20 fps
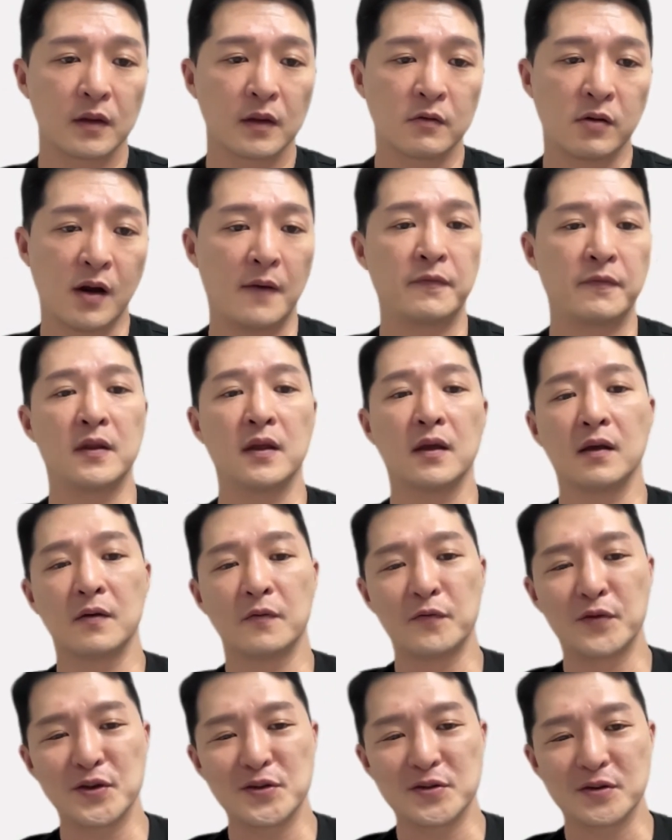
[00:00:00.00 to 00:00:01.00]
crafting a
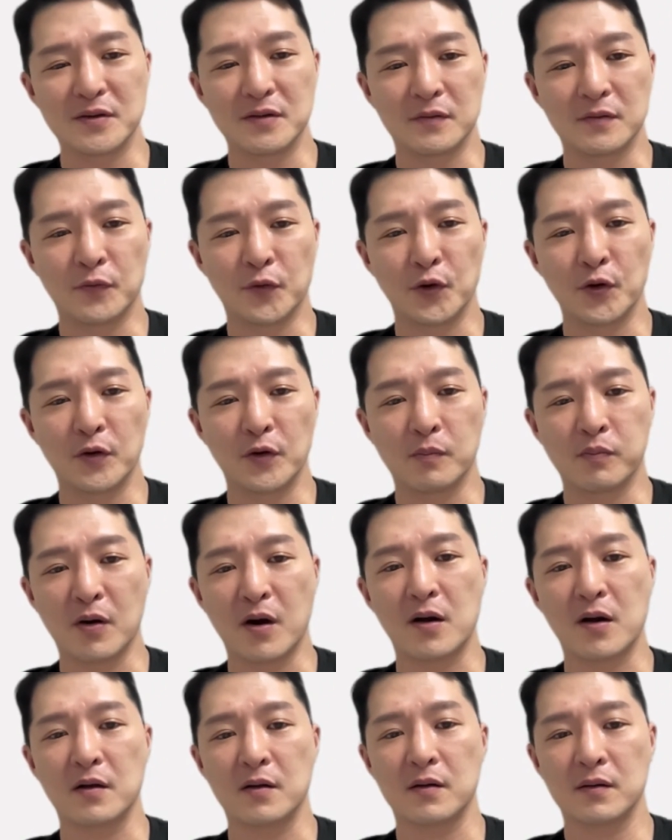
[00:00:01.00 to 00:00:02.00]
vision for your
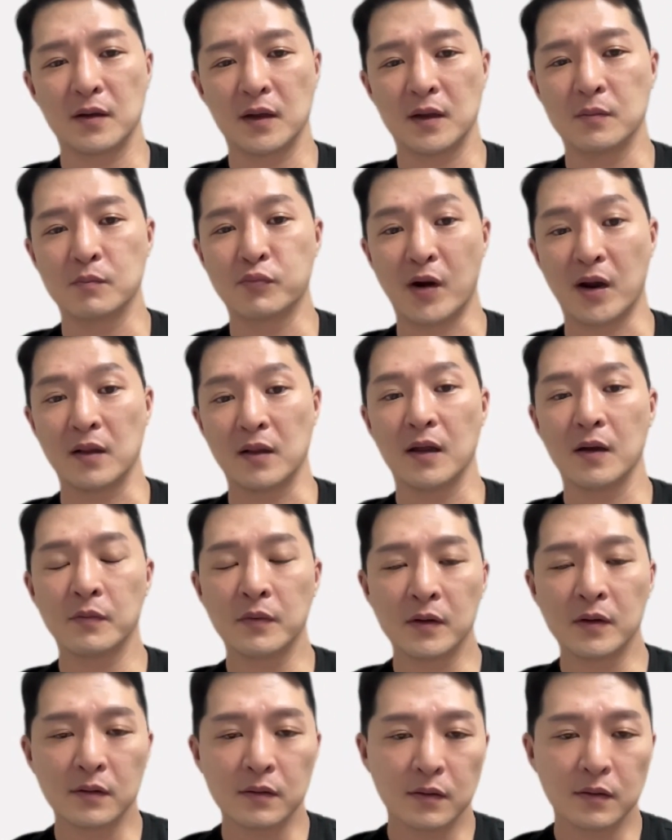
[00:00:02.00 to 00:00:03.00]
product and brand
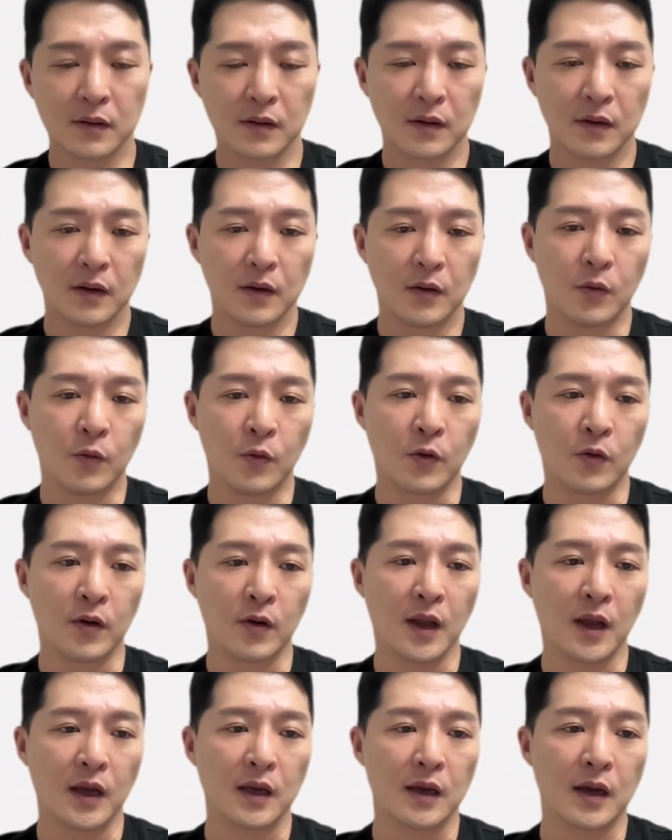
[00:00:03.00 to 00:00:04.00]
level, or
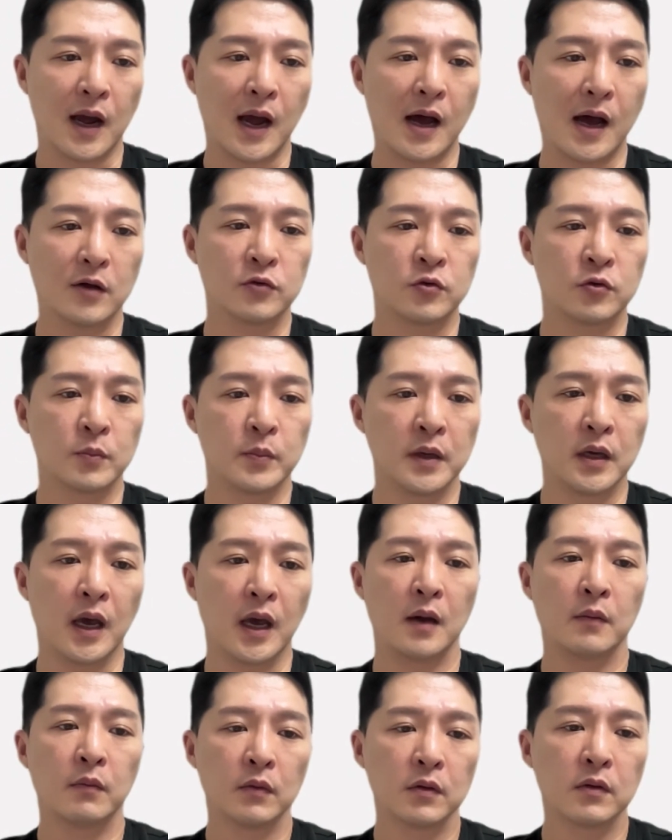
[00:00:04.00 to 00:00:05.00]
like how to be
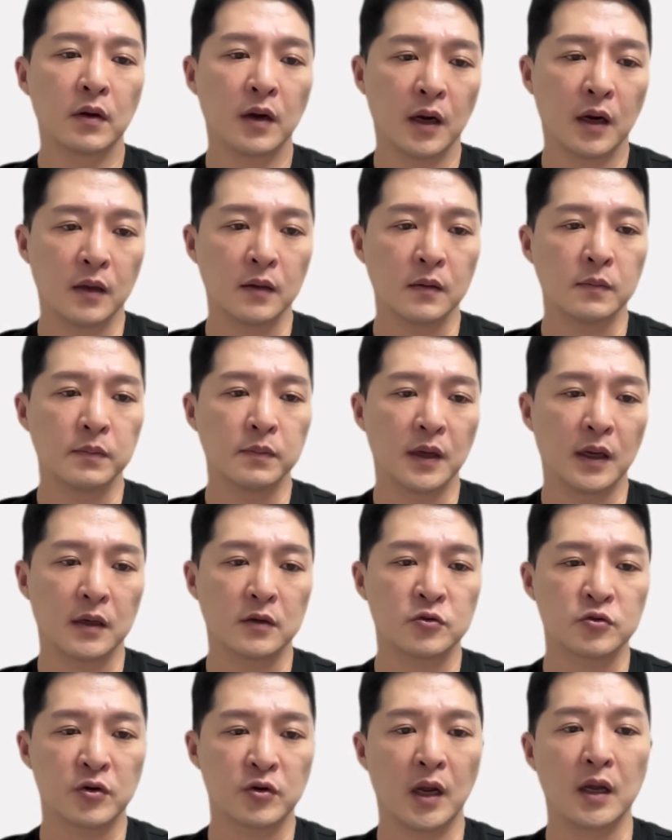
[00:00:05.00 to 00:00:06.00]
able to help
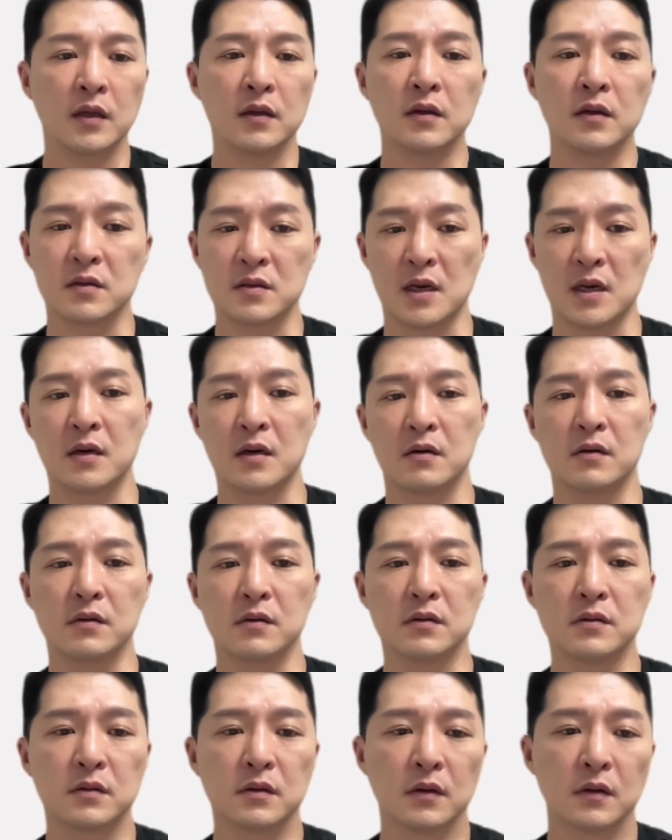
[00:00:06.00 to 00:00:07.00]
like train
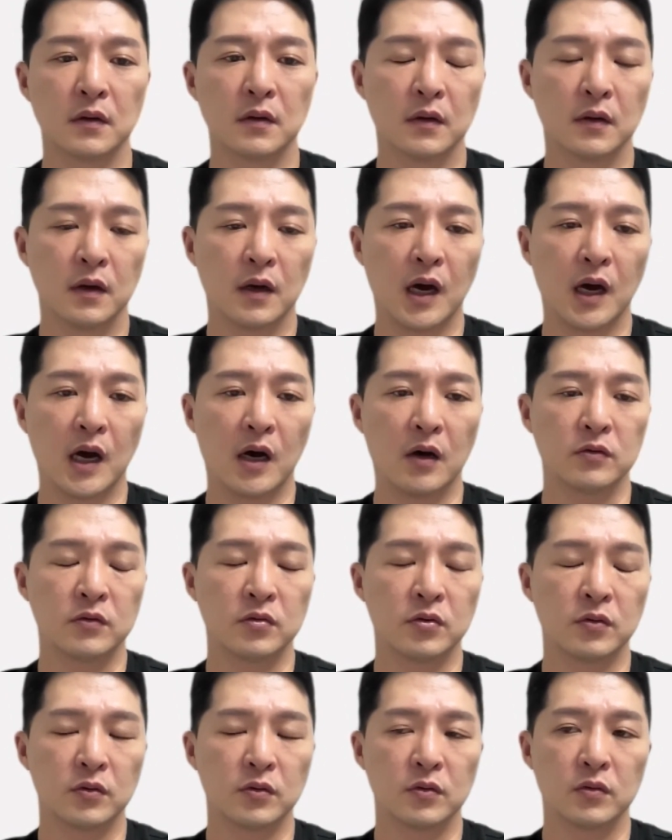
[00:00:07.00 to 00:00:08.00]
designers how
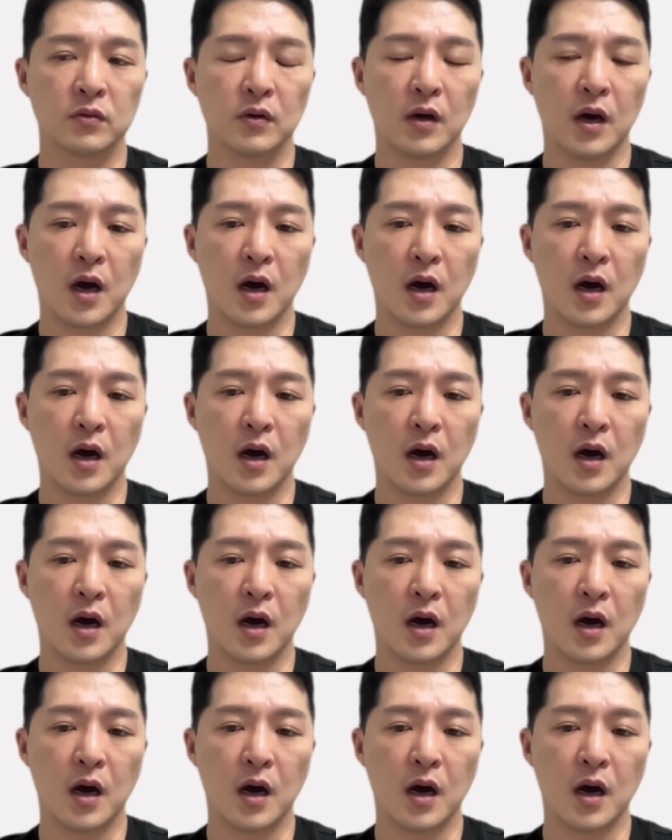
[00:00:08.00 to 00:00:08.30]
to